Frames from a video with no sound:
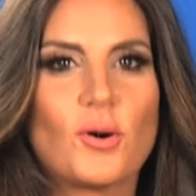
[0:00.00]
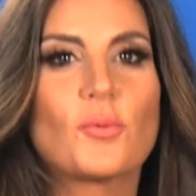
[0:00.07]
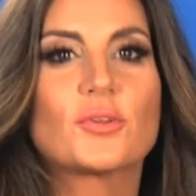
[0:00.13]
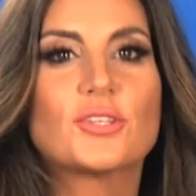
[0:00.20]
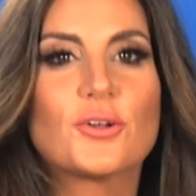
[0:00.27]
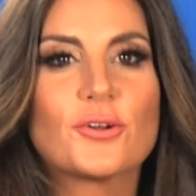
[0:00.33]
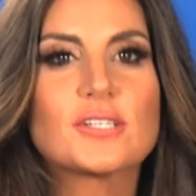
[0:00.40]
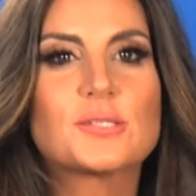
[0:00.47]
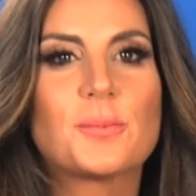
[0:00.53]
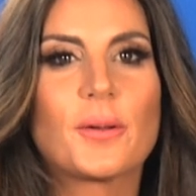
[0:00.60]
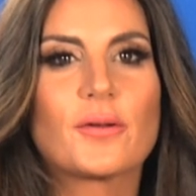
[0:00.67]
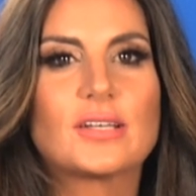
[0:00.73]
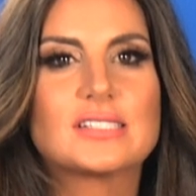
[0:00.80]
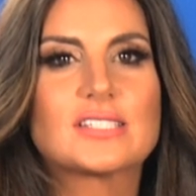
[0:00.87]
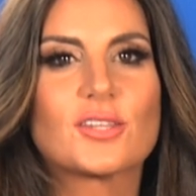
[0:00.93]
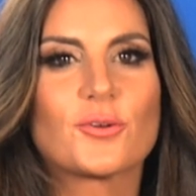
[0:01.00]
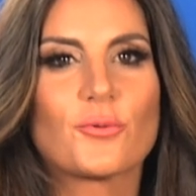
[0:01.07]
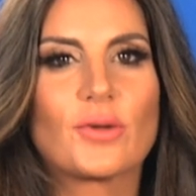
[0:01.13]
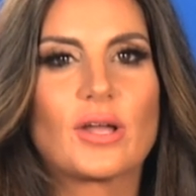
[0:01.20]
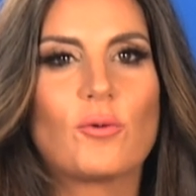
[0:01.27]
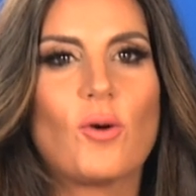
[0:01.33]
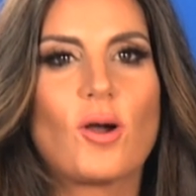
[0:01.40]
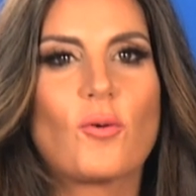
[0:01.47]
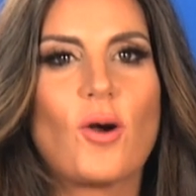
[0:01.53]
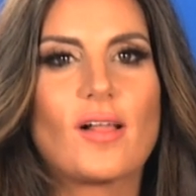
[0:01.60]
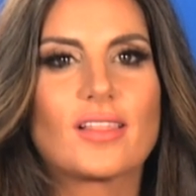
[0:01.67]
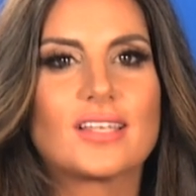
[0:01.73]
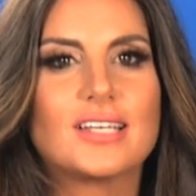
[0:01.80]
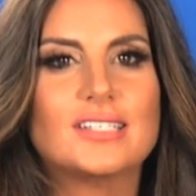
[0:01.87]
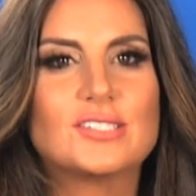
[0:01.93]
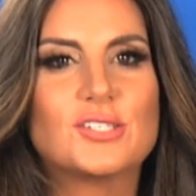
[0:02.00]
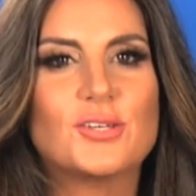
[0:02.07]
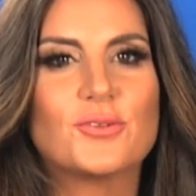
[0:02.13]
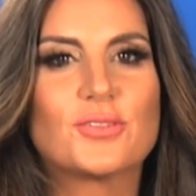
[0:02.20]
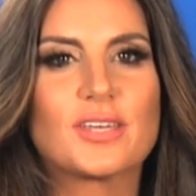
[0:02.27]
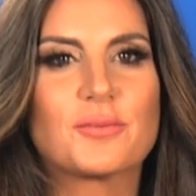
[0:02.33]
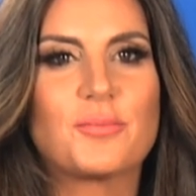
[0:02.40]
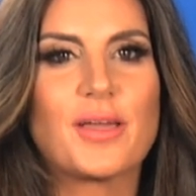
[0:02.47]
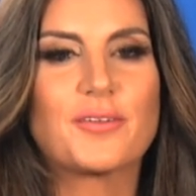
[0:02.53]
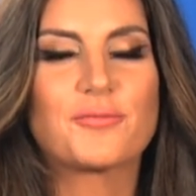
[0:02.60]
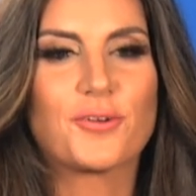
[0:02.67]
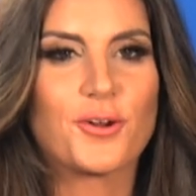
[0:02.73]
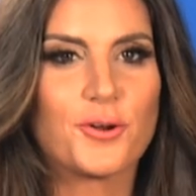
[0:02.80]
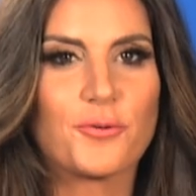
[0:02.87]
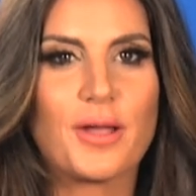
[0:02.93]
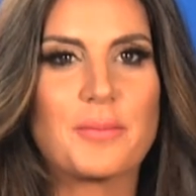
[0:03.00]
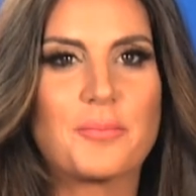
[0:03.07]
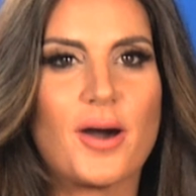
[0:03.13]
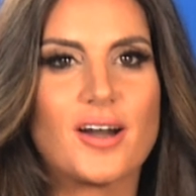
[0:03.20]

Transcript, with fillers: Well, with your experience in the ring, what qualities do you think make for a great